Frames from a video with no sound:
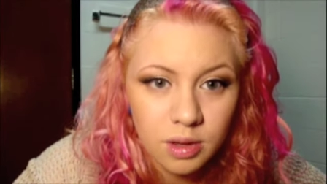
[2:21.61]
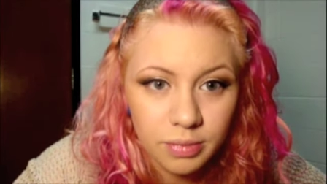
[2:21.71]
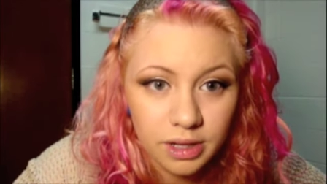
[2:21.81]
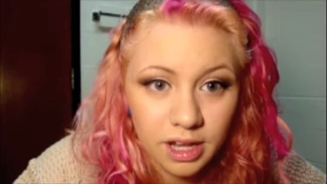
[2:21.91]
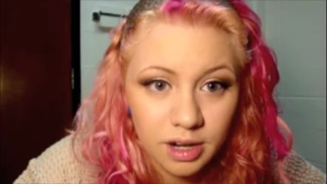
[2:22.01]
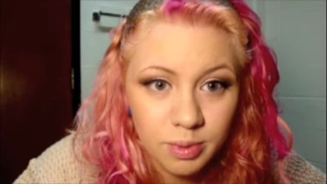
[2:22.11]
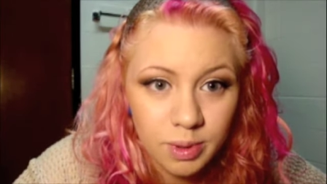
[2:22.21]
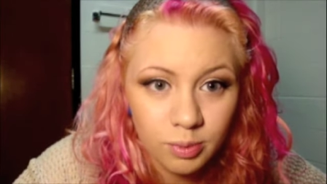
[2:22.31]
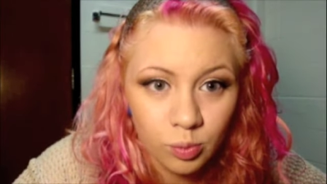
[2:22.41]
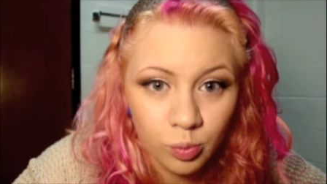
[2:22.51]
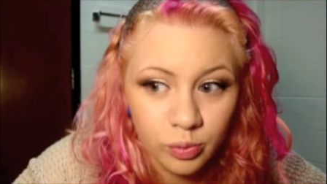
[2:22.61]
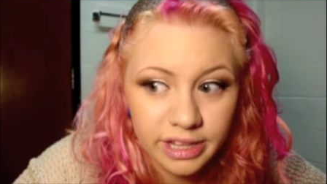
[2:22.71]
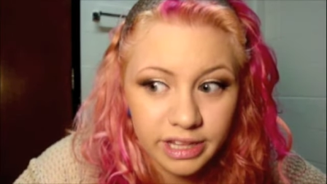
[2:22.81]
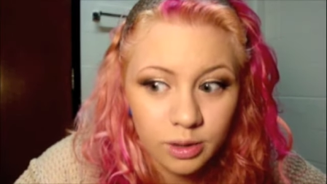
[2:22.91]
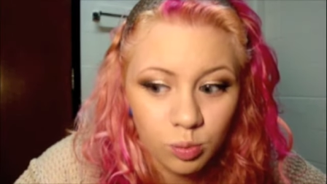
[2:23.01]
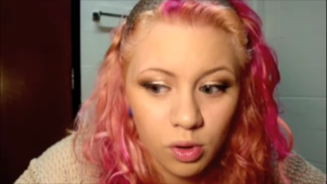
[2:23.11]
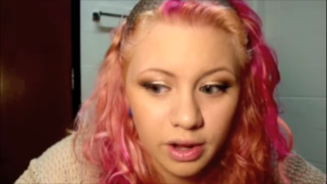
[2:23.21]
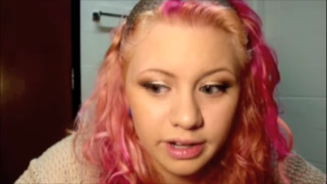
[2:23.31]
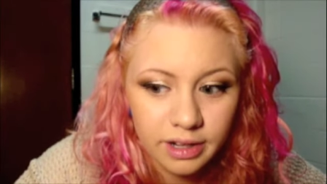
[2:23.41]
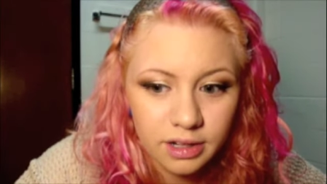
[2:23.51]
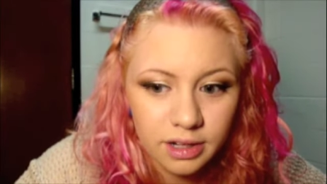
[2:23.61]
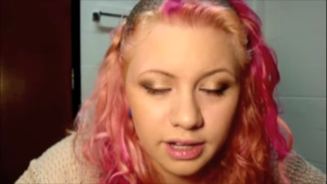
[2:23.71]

but a lot of people really want it.